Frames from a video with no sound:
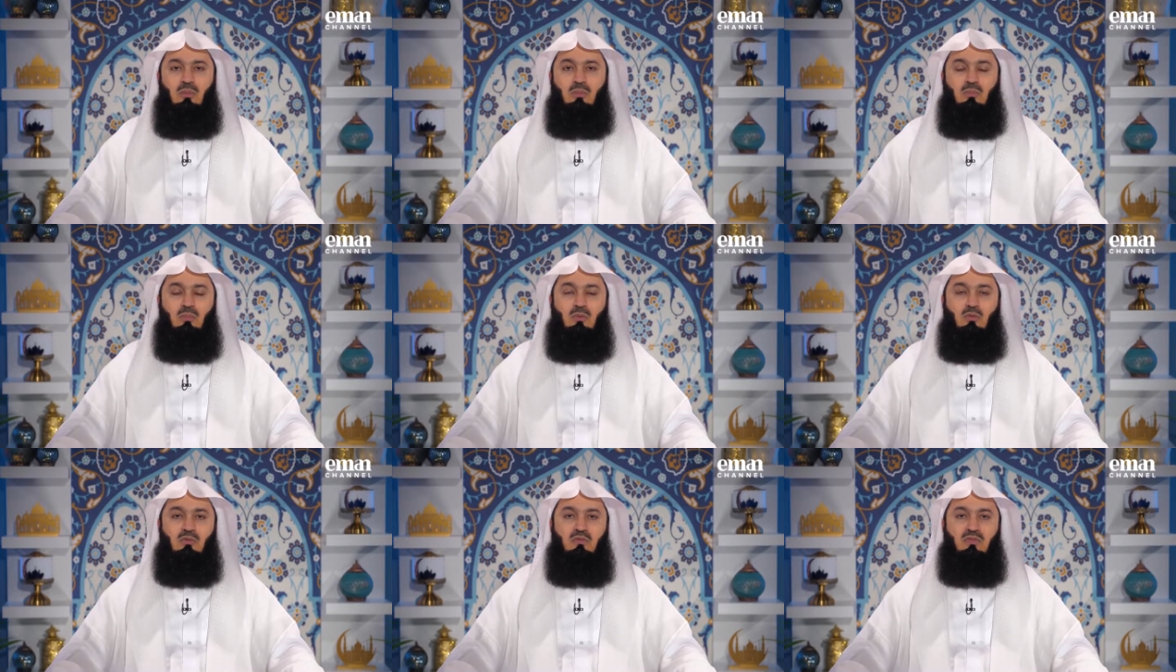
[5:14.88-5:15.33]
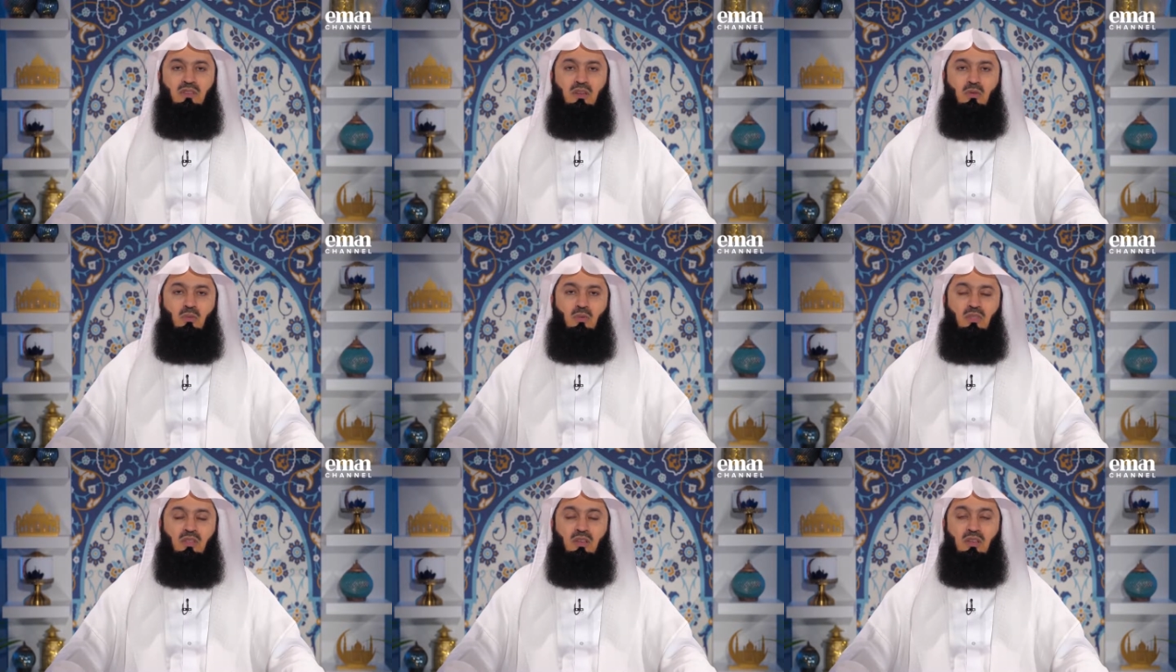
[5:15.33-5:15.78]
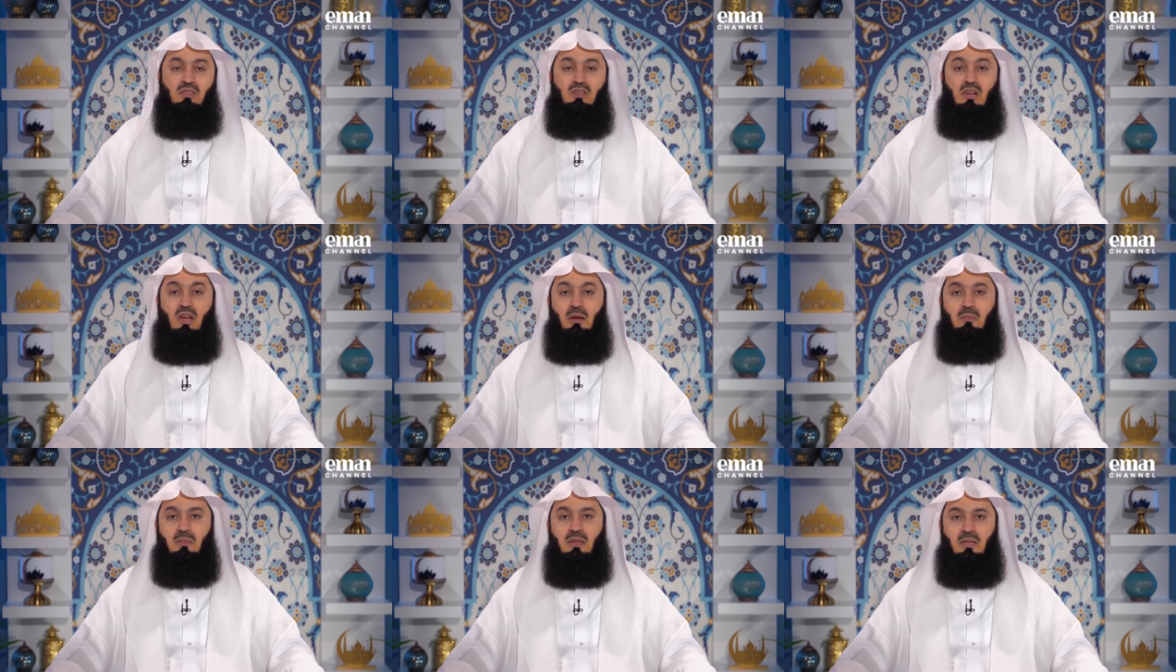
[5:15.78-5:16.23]
moving with his
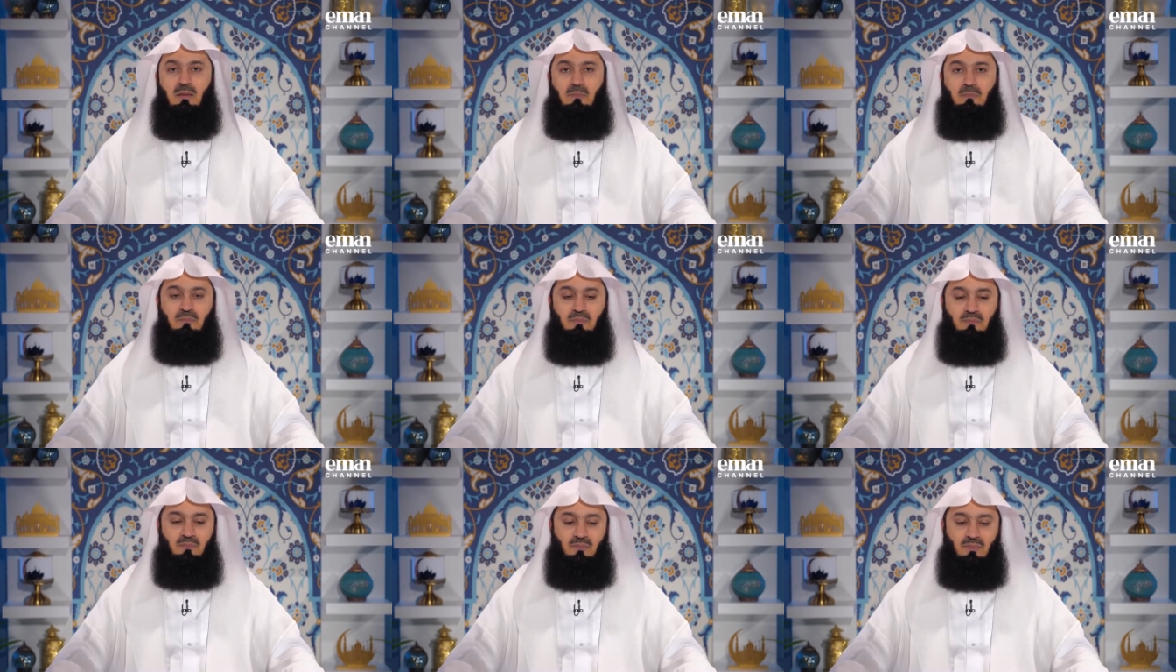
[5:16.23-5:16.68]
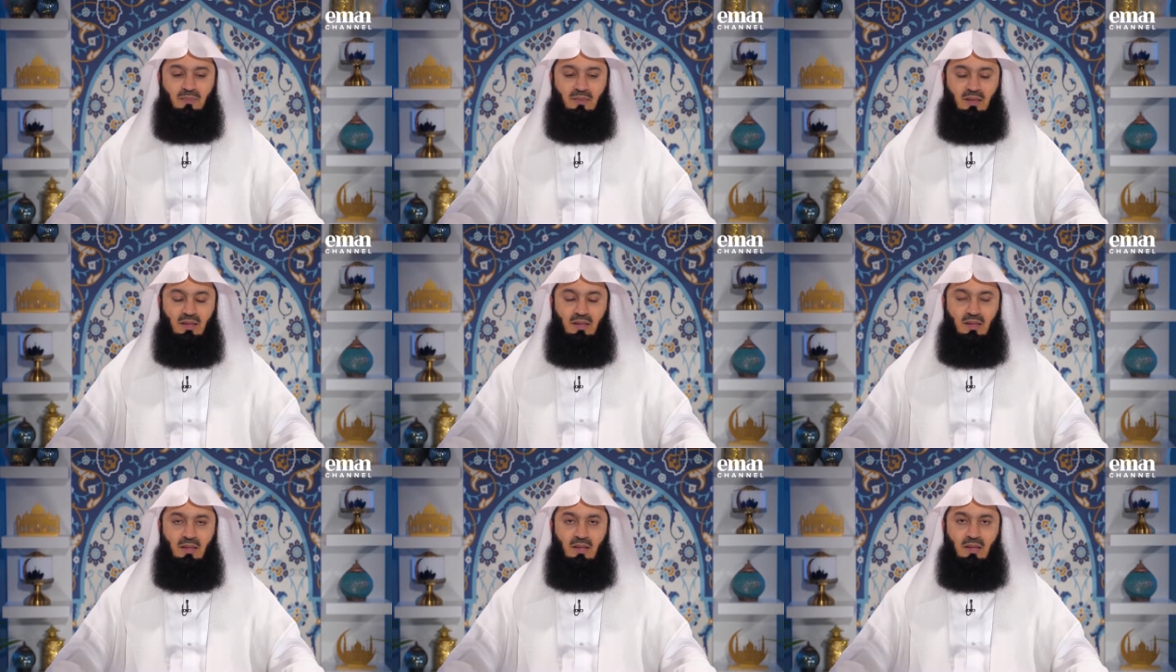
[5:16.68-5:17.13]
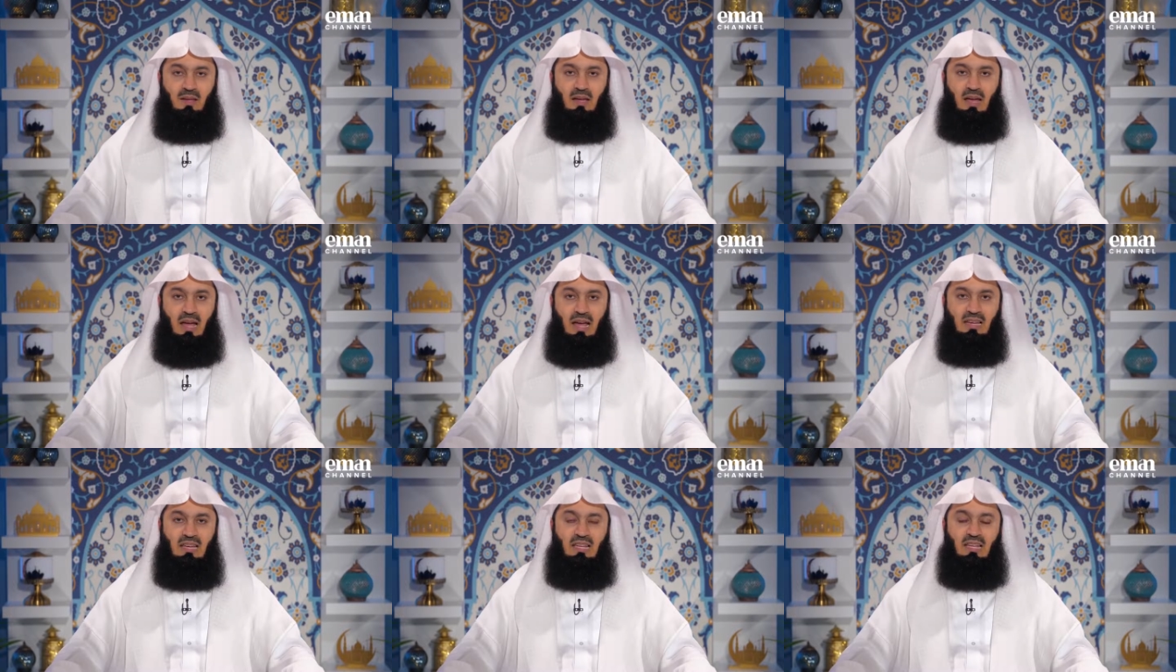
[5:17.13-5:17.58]
army
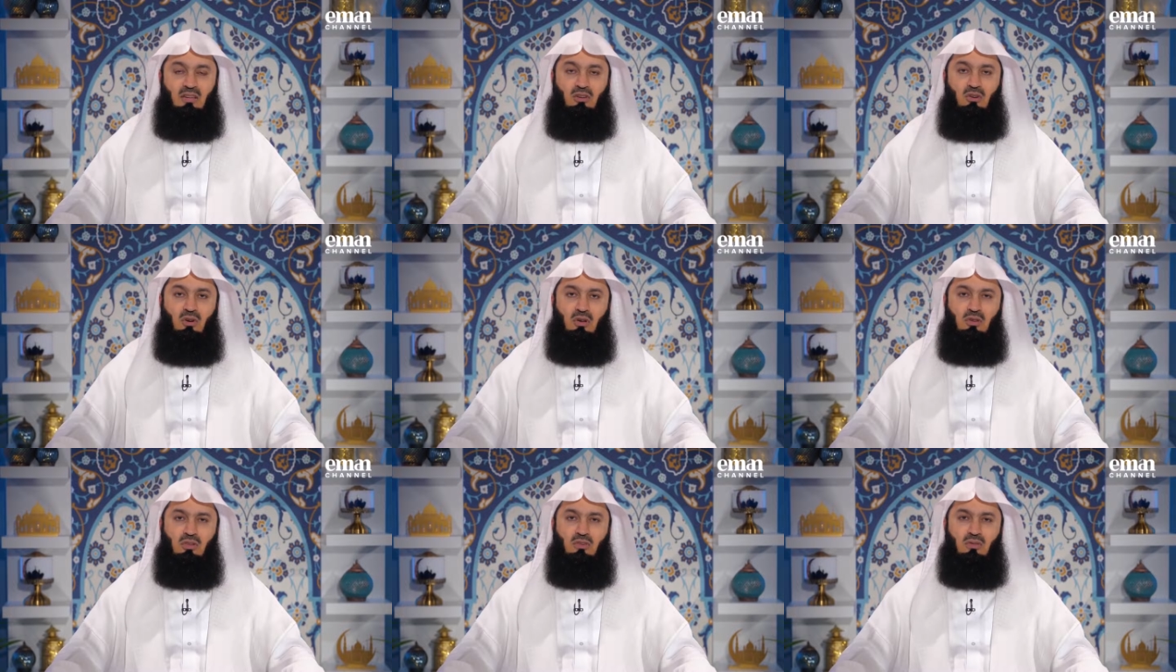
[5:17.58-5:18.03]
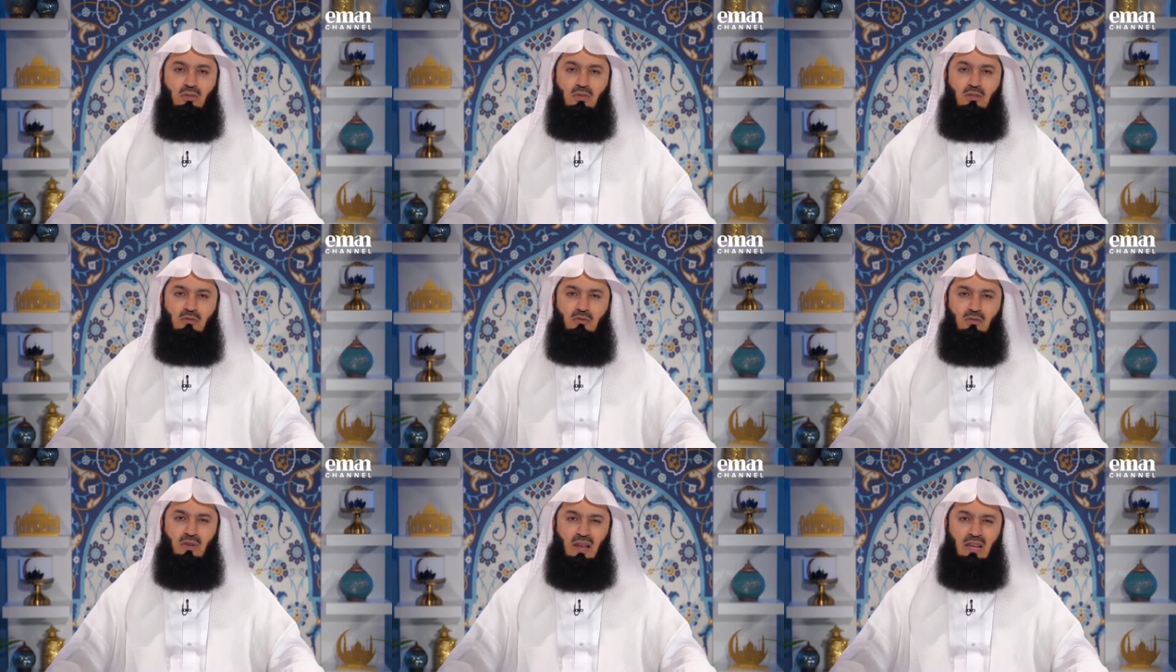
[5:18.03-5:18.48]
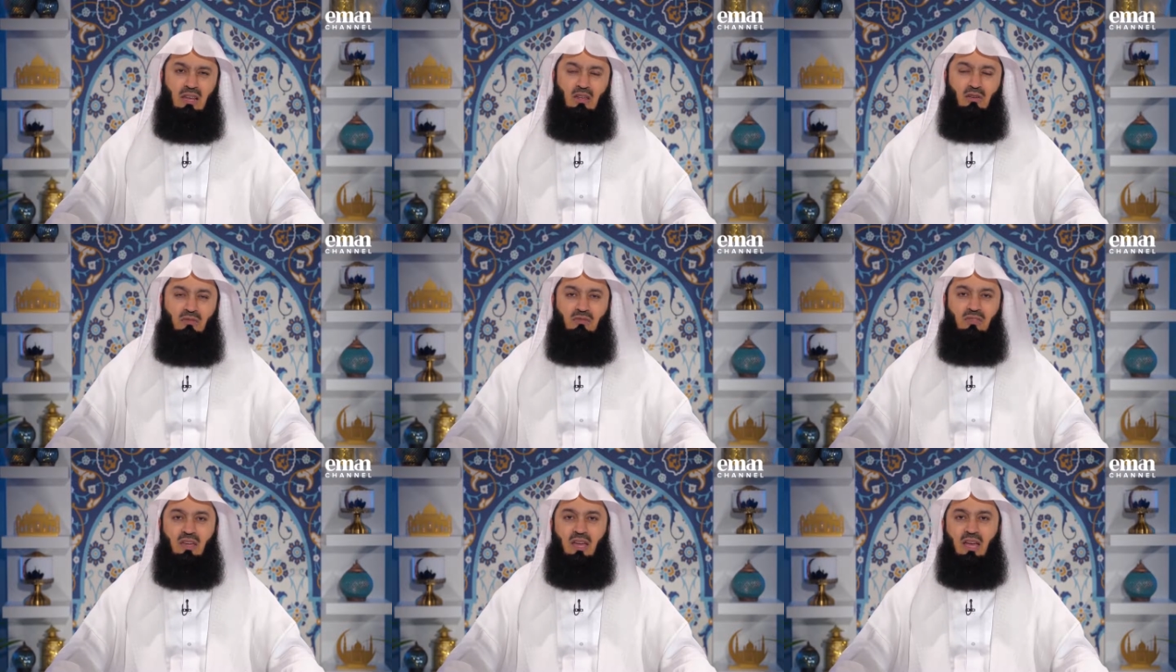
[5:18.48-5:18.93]
and he got to the valley
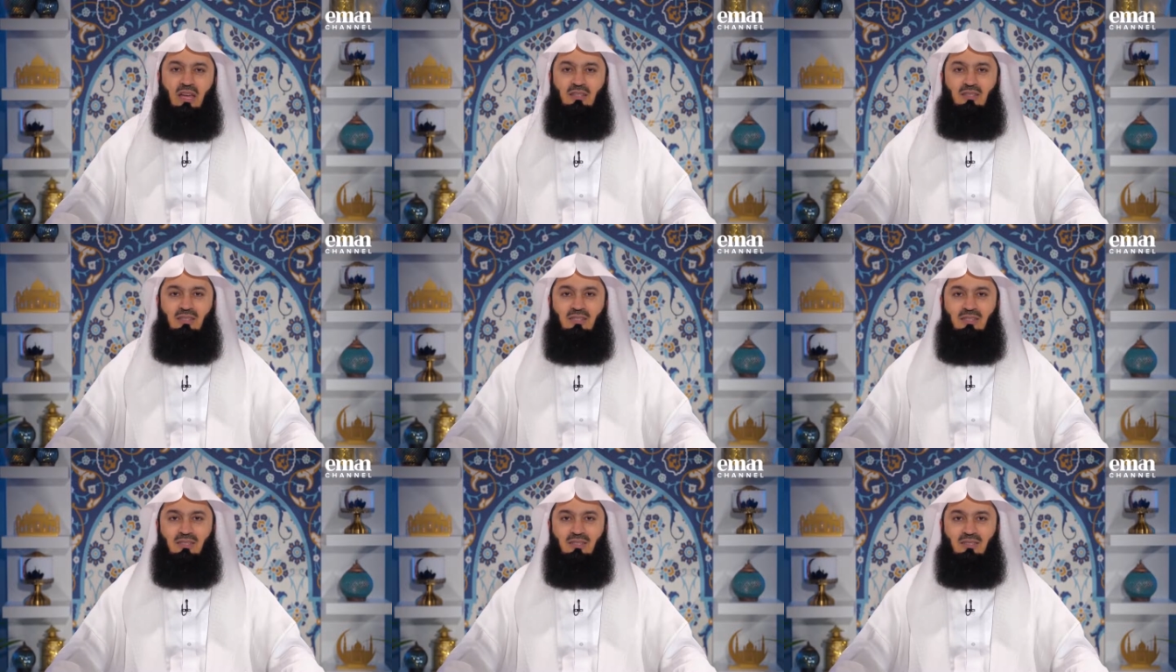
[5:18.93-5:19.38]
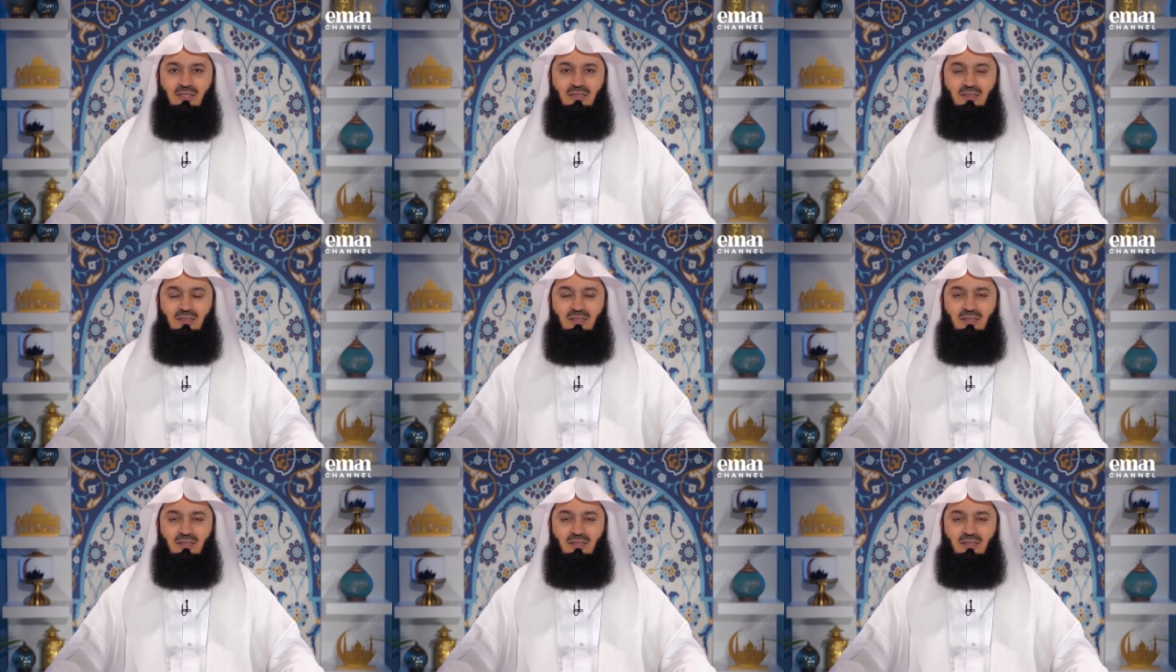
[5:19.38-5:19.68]
of the ants.